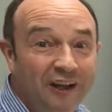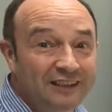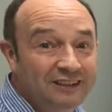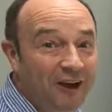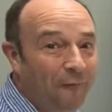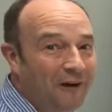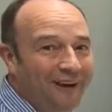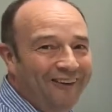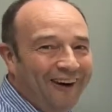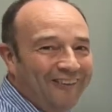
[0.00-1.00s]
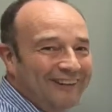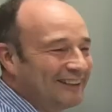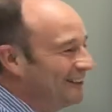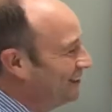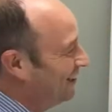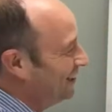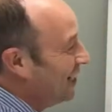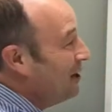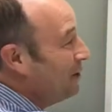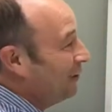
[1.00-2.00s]
So what we're going to do is
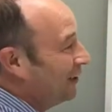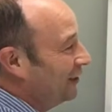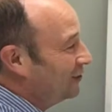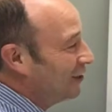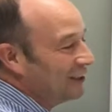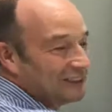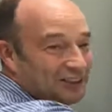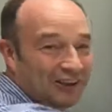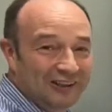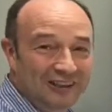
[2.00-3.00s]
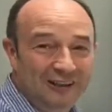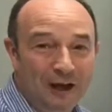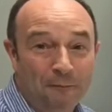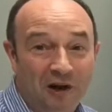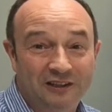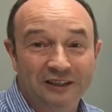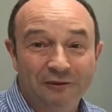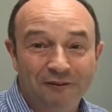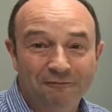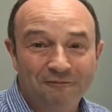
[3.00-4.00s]
we're going to draw a circle, a bockety
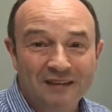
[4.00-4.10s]
one.